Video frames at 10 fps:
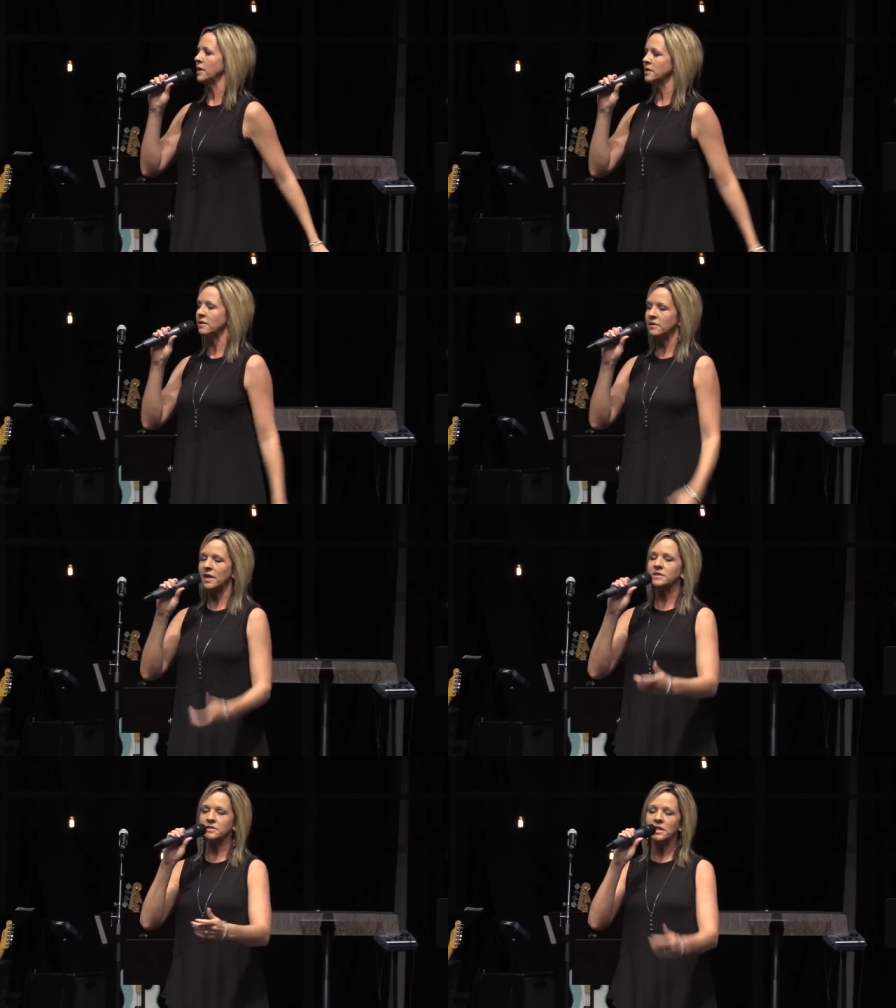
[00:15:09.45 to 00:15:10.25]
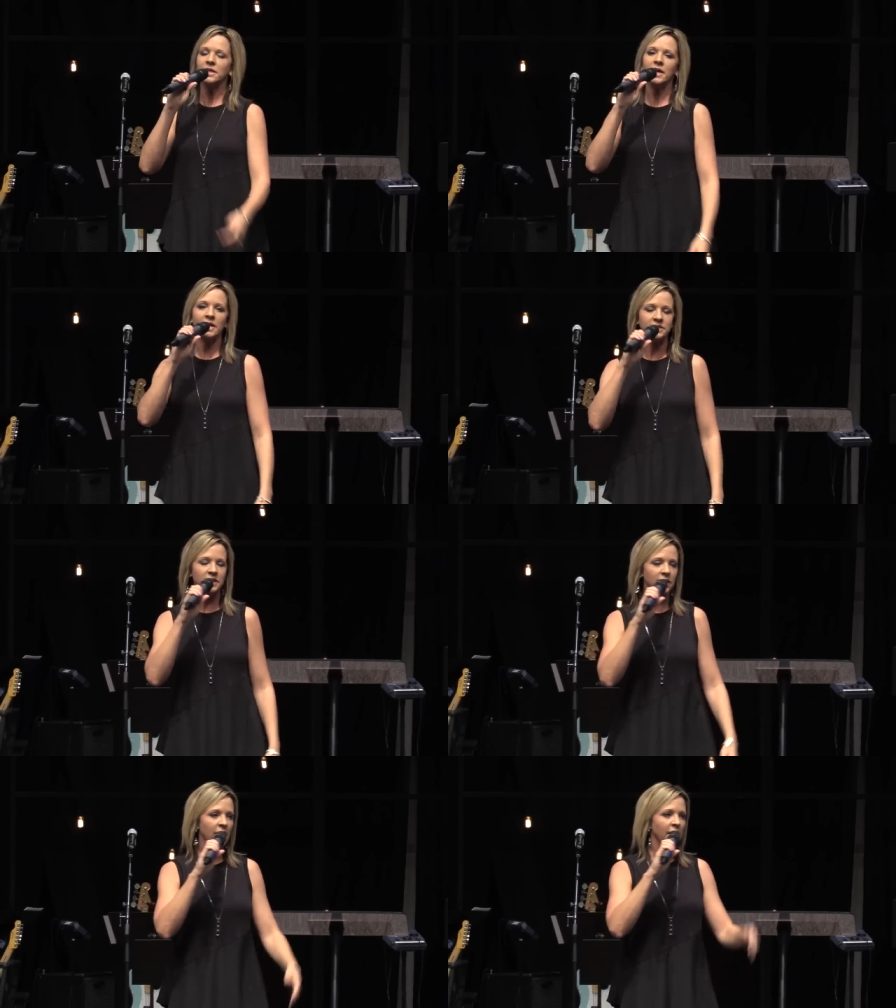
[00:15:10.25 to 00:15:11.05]
I, the next Sunday, I
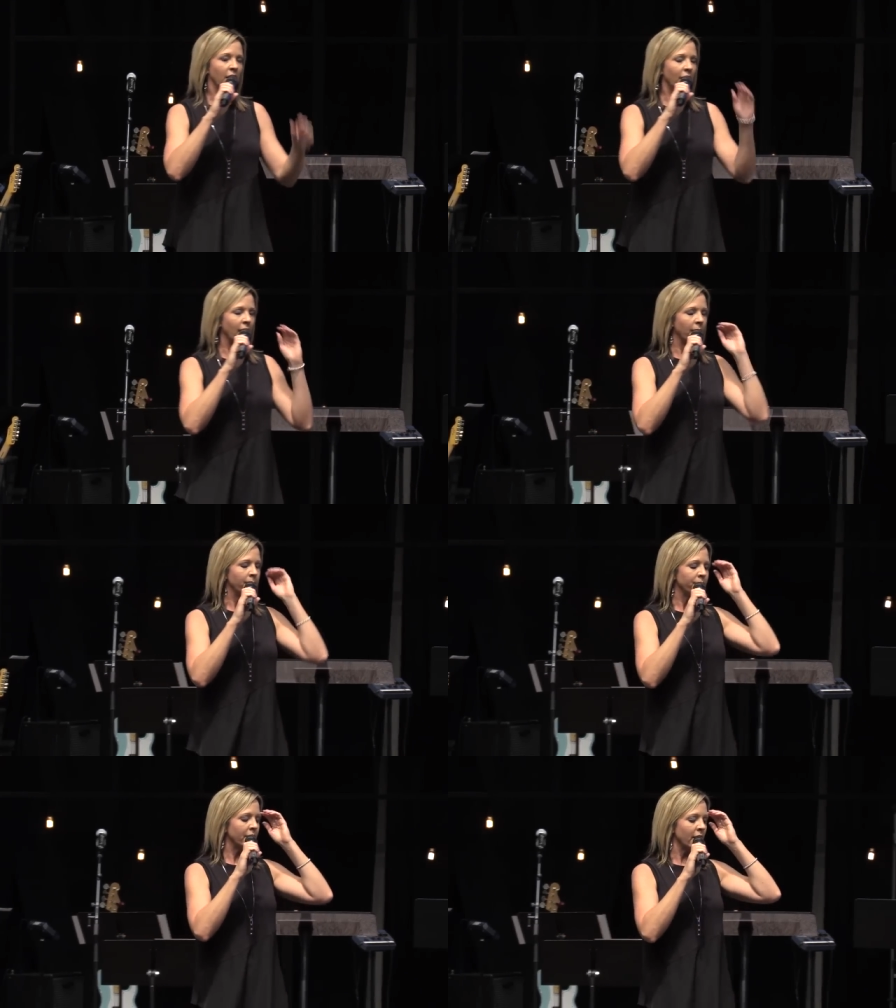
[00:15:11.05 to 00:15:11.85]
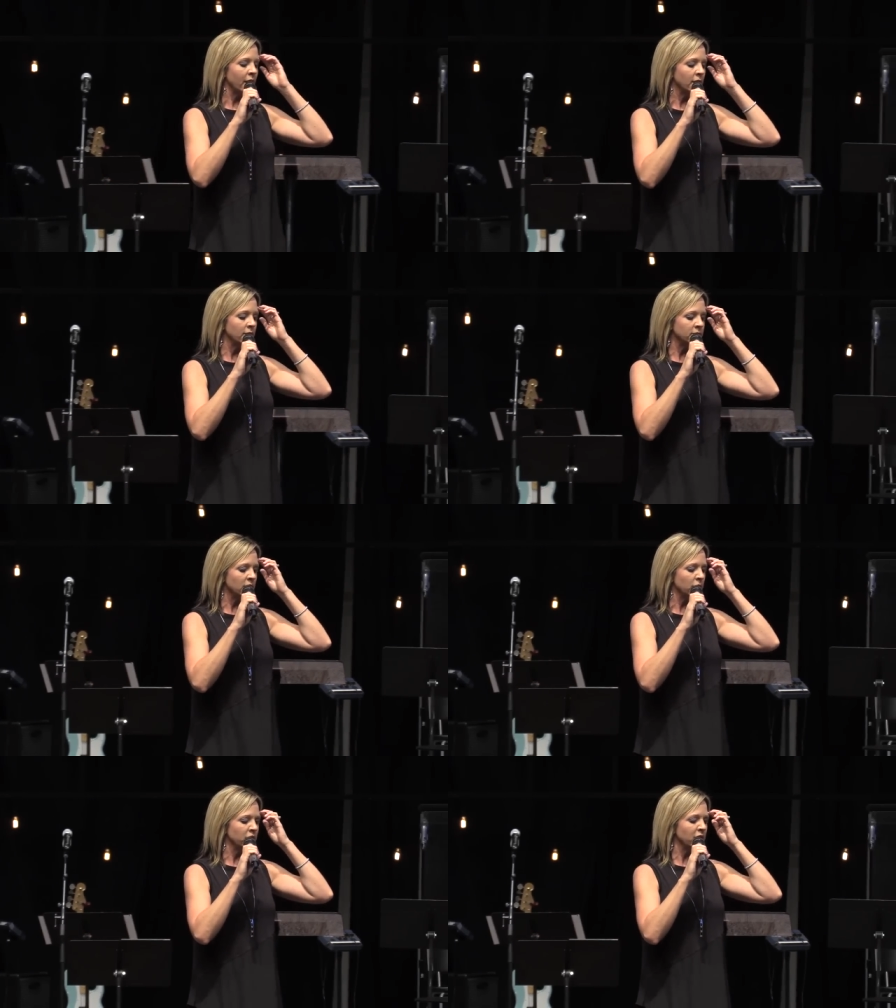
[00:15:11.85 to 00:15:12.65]
said, um, uh,
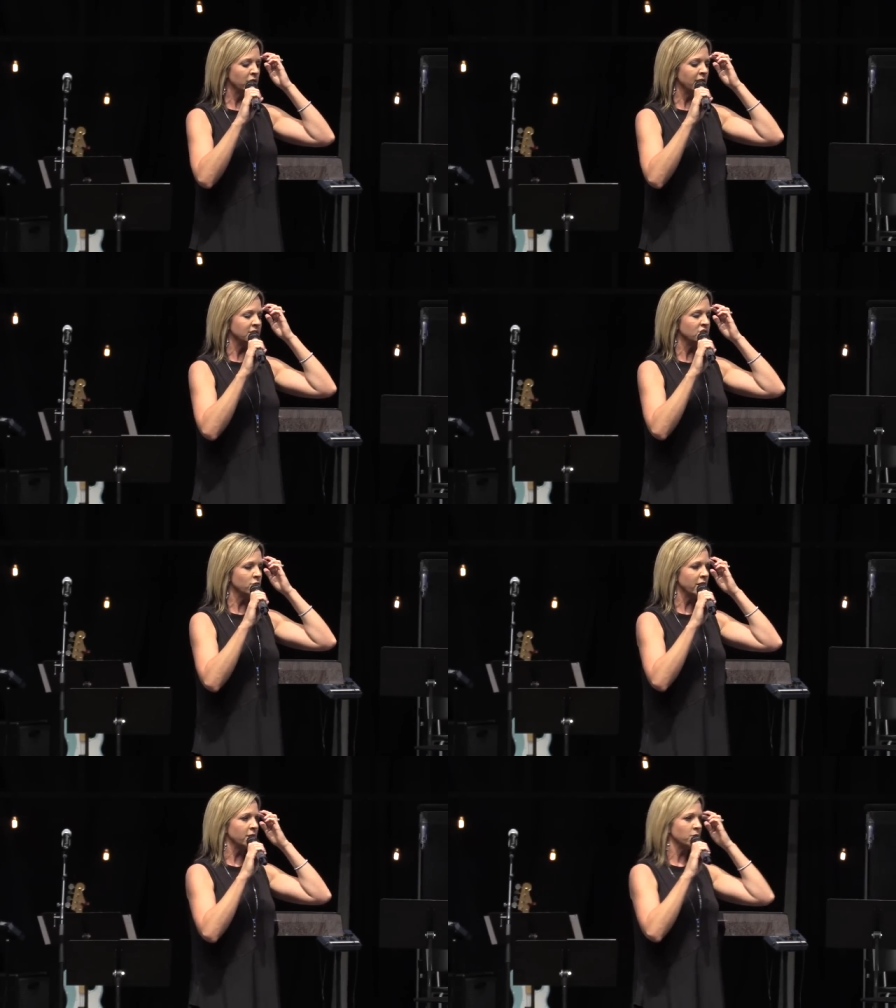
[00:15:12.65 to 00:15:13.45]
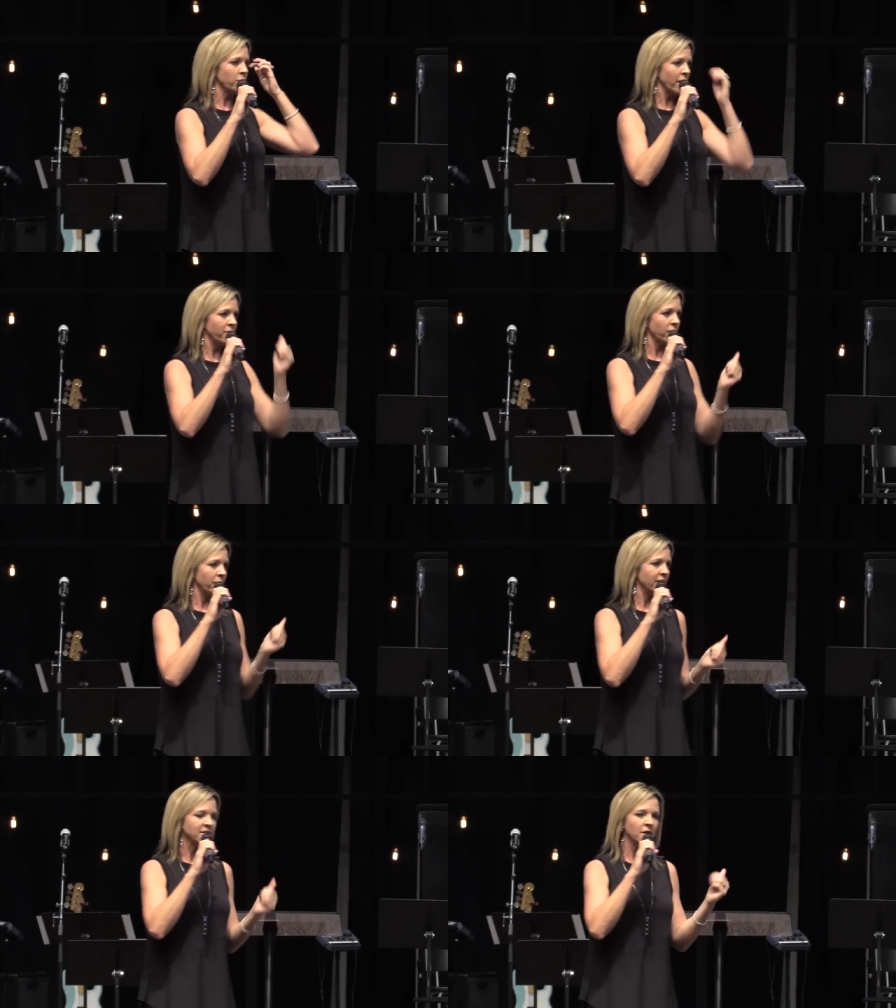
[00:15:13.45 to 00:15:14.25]
you know, the other night, did you wake up to pray for
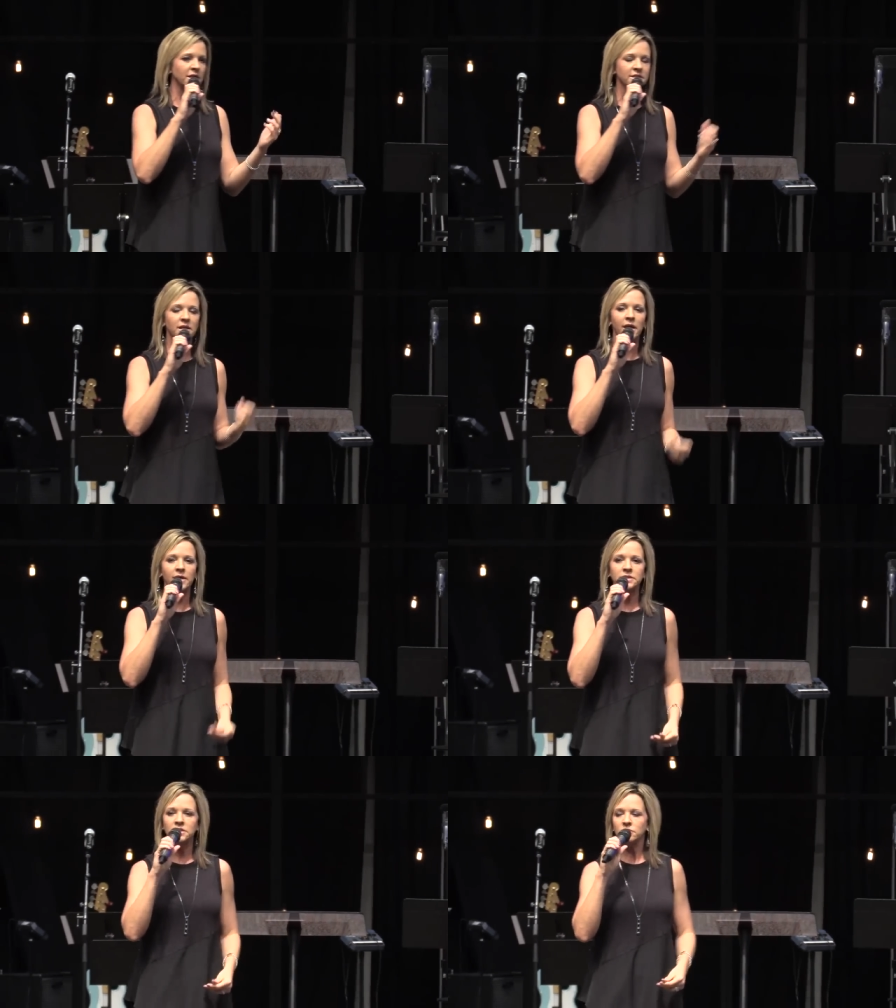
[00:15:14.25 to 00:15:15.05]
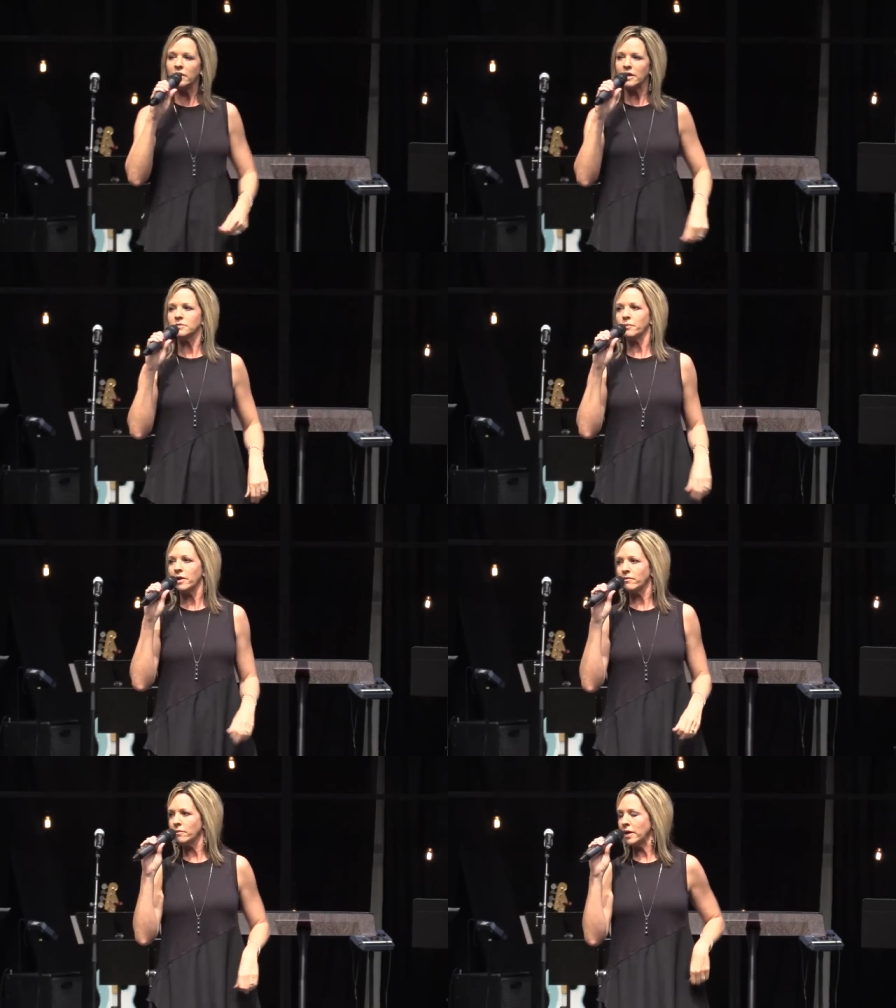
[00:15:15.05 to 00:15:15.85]
me? That's all I said. I said, did you wake up to
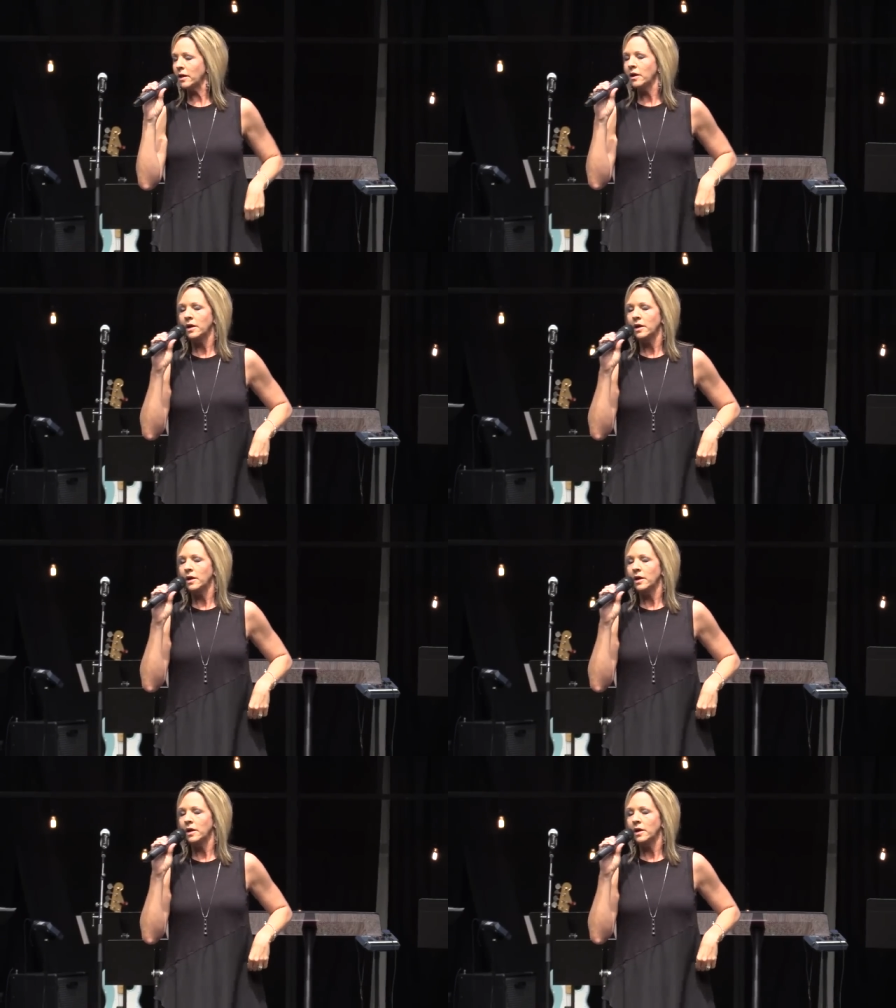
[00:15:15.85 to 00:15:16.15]
pray for me?